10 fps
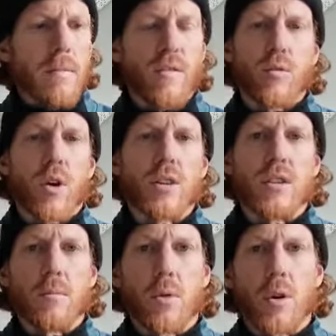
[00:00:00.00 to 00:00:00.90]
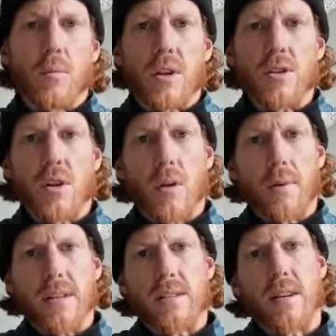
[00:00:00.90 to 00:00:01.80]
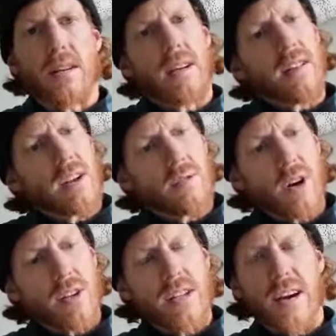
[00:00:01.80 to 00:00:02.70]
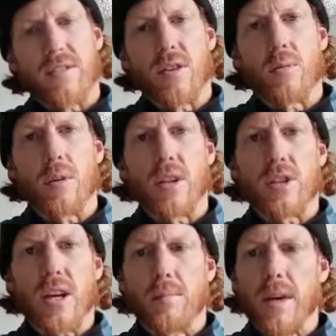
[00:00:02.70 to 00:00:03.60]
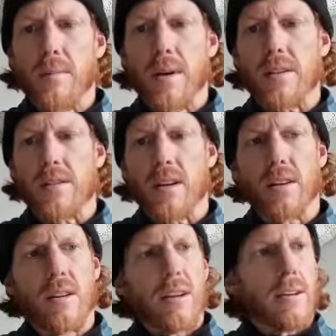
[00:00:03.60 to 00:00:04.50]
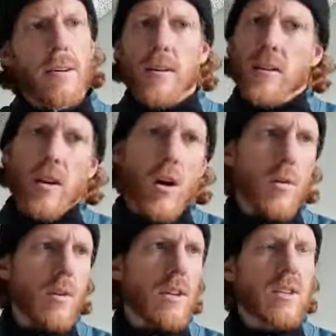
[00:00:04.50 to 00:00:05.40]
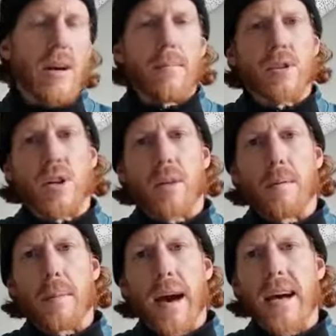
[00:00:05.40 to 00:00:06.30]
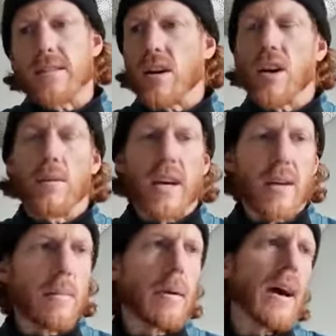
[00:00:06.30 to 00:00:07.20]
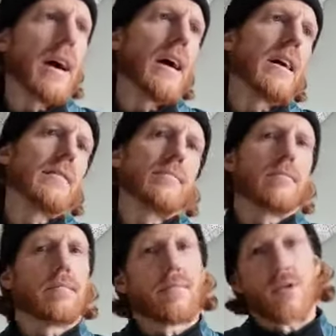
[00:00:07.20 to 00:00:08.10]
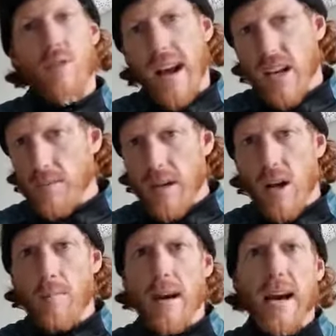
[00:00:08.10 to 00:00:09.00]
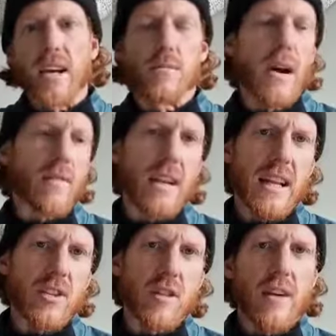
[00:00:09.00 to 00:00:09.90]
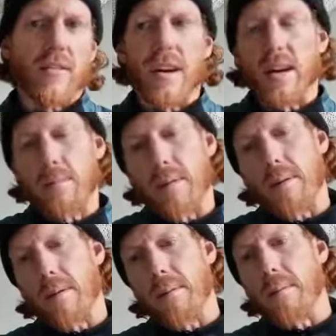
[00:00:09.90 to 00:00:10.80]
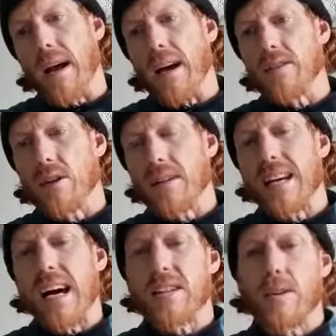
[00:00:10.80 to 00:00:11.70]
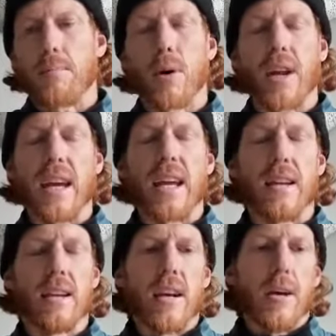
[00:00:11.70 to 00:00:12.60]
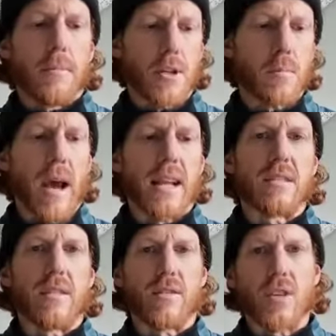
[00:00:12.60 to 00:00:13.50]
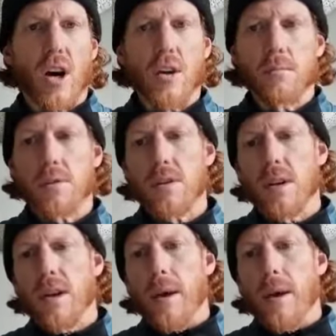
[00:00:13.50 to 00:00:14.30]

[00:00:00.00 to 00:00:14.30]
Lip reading: if you ride in the morning with a stock piston and then you ride in the afternoon with a JP piston, you know, the temperature could be better, tyre wear could be better, track could be a lot better, you might have clear traffic, blah blah blah blah blah. So it's hard to put it in perspective of times,